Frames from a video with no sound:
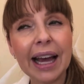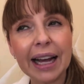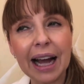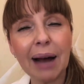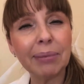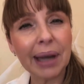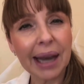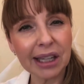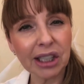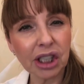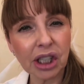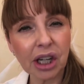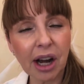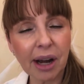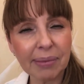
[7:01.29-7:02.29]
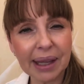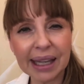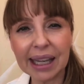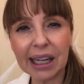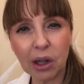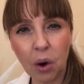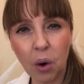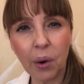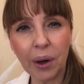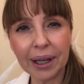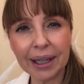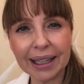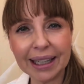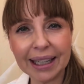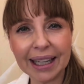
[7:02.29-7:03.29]
Come lunchtime, they're getting
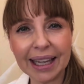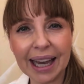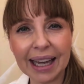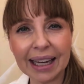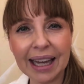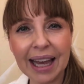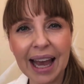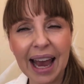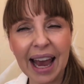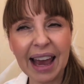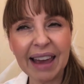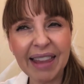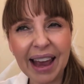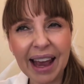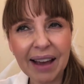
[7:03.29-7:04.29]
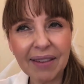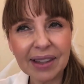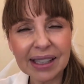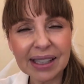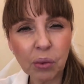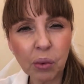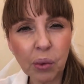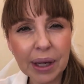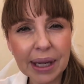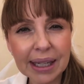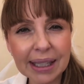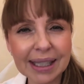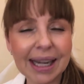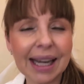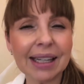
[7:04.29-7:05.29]
oily again, and they have this
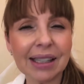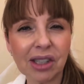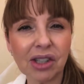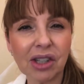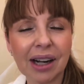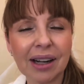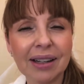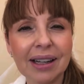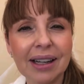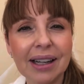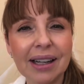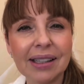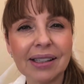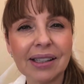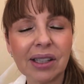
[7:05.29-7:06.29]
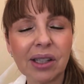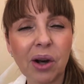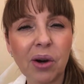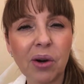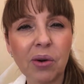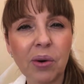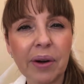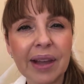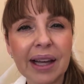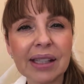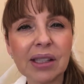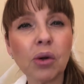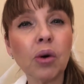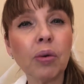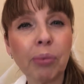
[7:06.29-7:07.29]
weird texture. So
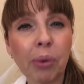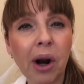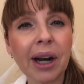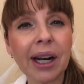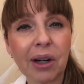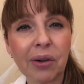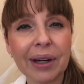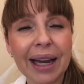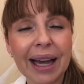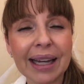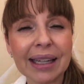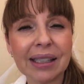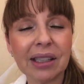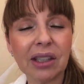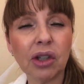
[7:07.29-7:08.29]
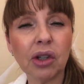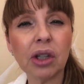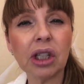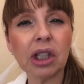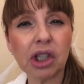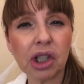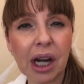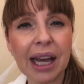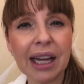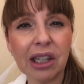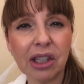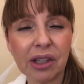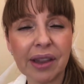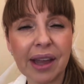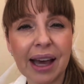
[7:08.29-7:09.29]
that's all product related, and you can
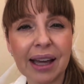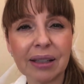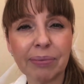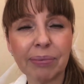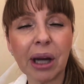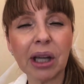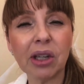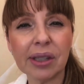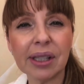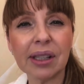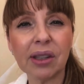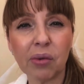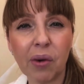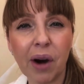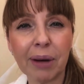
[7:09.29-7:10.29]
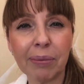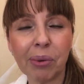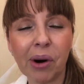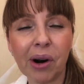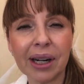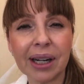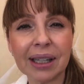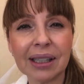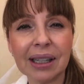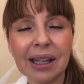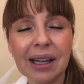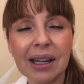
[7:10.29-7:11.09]
change that by using the right product.